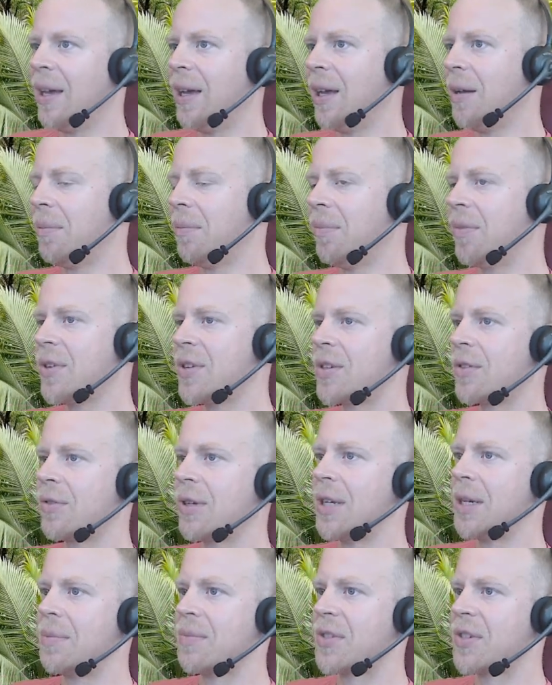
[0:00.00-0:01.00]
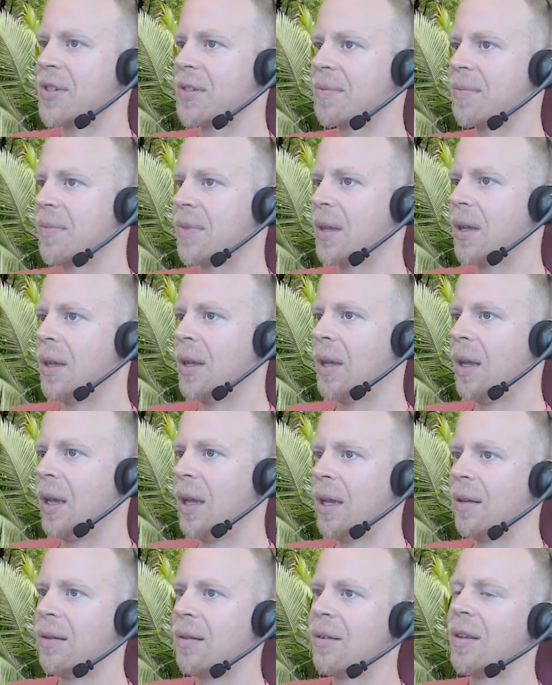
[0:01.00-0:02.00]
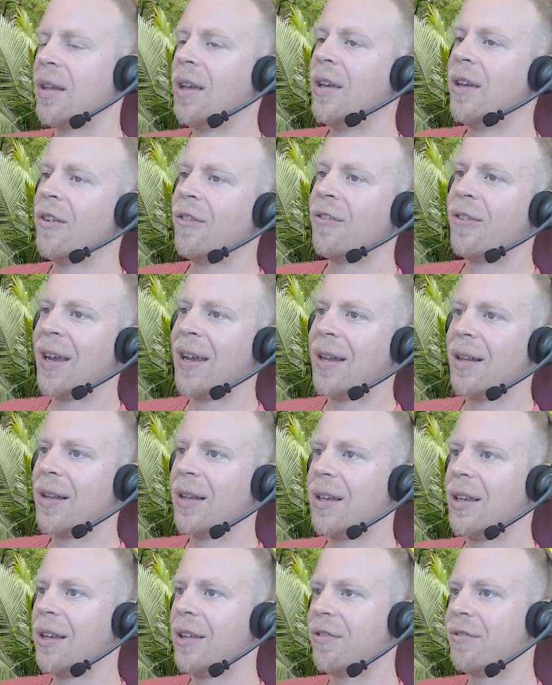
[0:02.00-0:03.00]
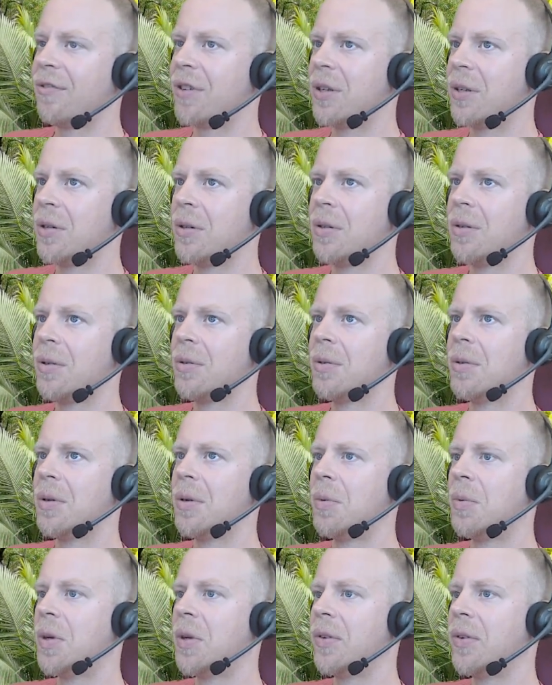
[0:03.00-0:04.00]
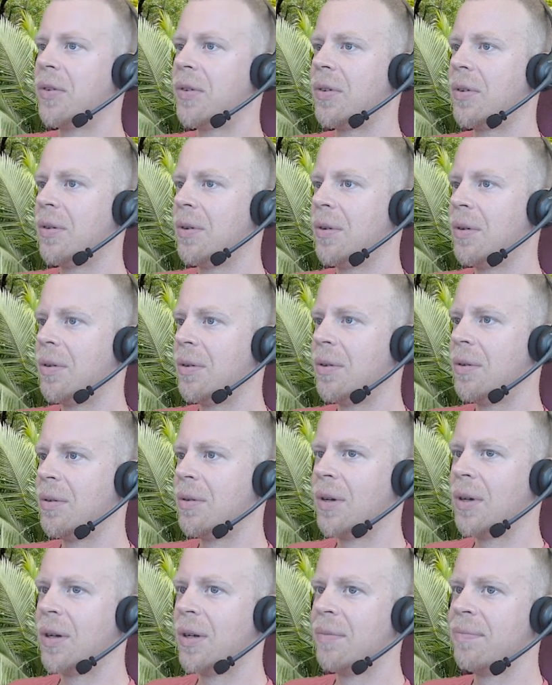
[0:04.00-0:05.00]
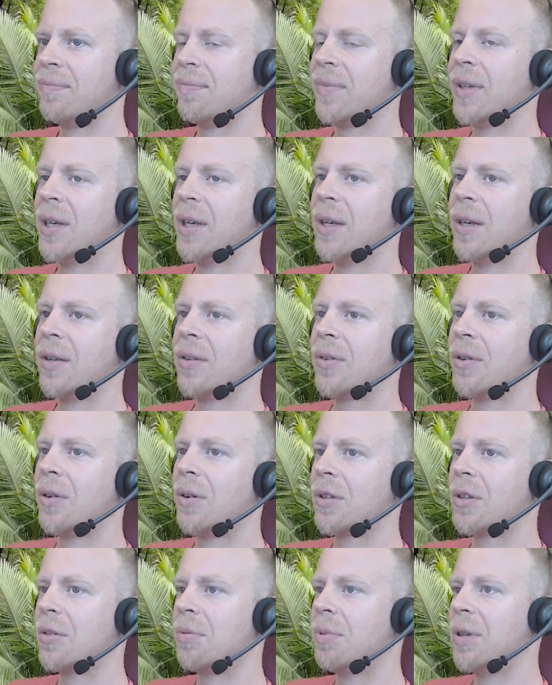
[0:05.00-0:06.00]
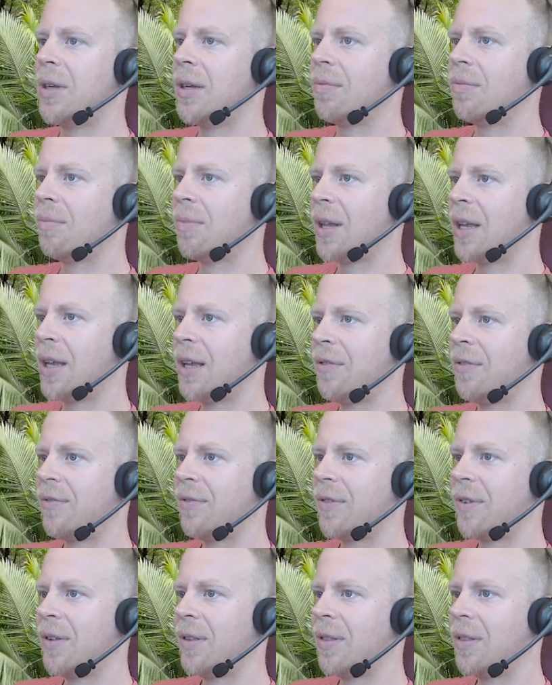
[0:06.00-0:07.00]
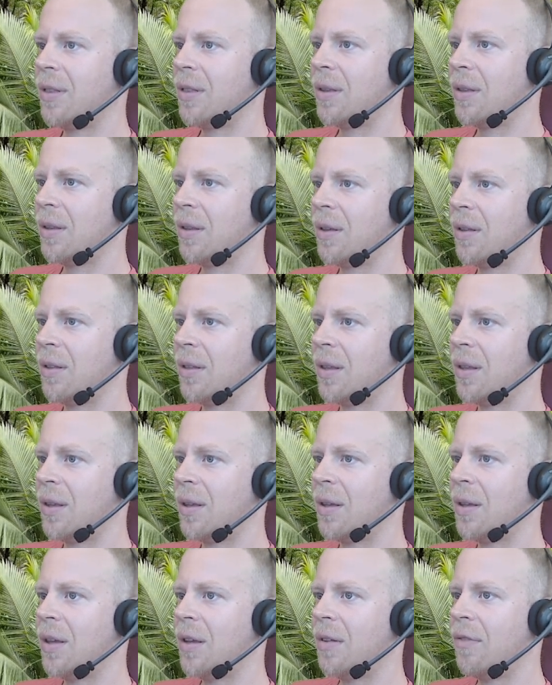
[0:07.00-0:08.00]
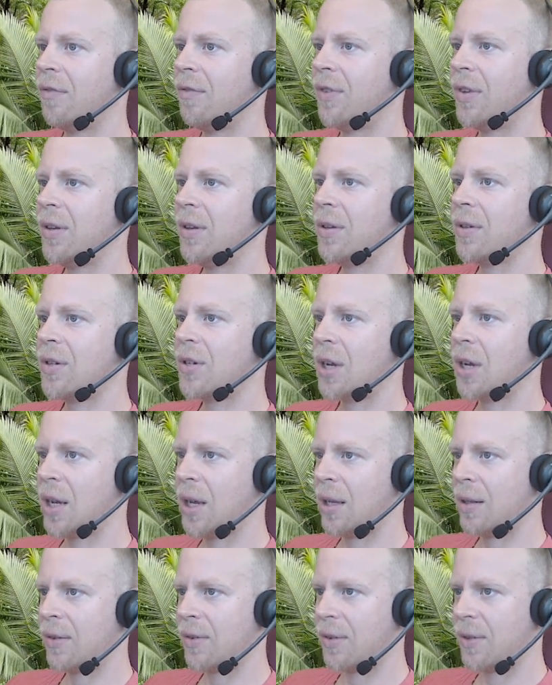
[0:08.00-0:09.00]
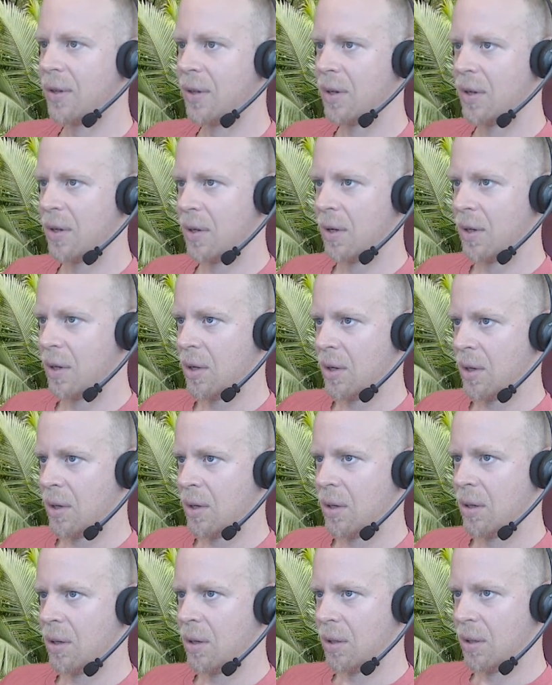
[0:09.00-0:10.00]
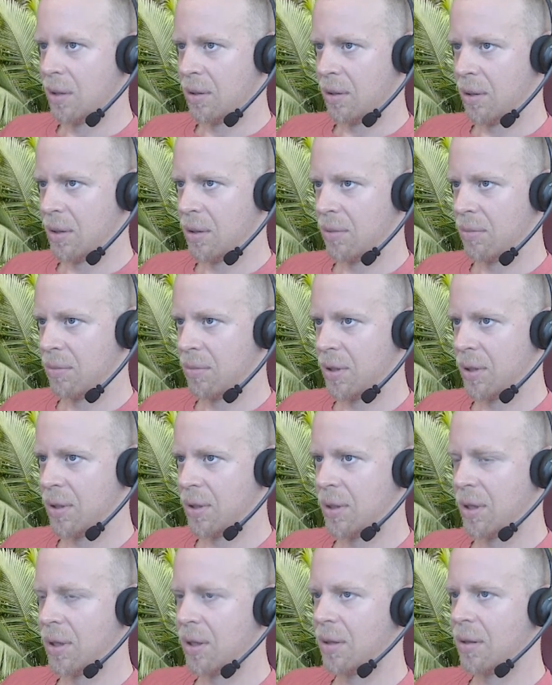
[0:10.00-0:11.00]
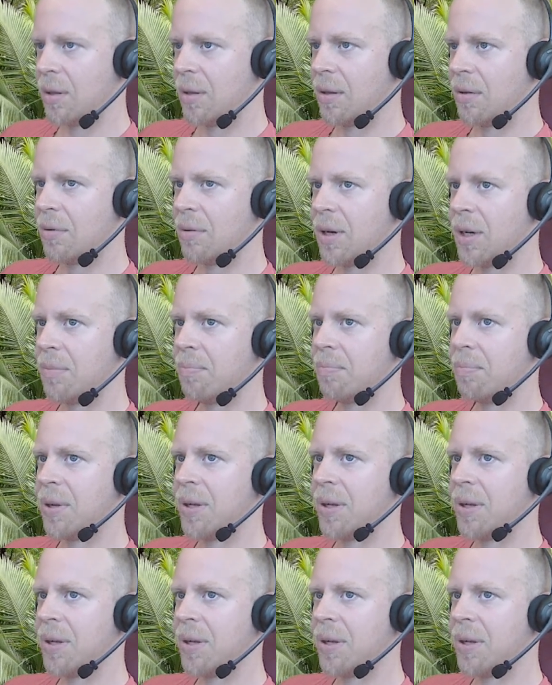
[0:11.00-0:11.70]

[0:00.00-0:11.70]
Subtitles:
the streams. And finally, if you want to talk to me live in the video chat, let me dig the right